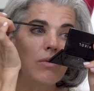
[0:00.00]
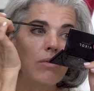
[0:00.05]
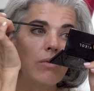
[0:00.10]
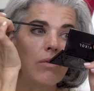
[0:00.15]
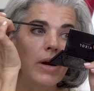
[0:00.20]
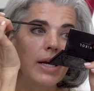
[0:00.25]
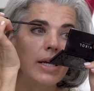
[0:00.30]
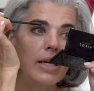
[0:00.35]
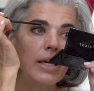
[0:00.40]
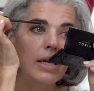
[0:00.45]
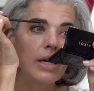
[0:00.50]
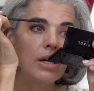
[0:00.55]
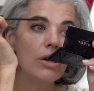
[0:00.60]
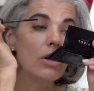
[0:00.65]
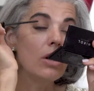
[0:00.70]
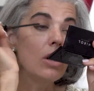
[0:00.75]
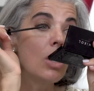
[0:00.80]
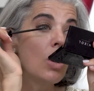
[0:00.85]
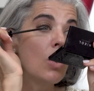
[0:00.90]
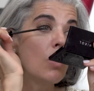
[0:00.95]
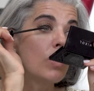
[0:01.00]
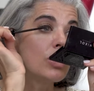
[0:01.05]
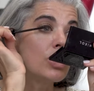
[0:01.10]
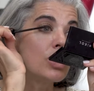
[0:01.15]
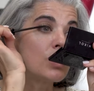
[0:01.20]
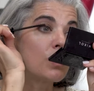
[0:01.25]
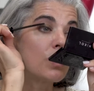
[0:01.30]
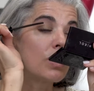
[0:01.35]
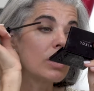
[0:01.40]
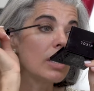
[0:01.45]
right here, which
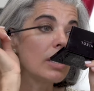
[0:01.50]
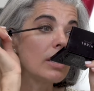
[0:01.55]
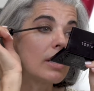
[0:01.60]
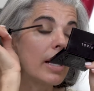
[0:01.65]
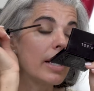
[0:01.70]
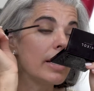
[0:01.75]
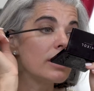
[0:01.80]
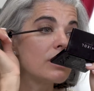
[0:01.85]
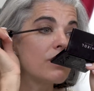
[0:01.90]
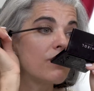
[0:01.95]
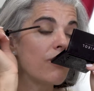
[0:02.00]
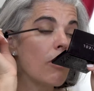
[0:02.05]
is really nice.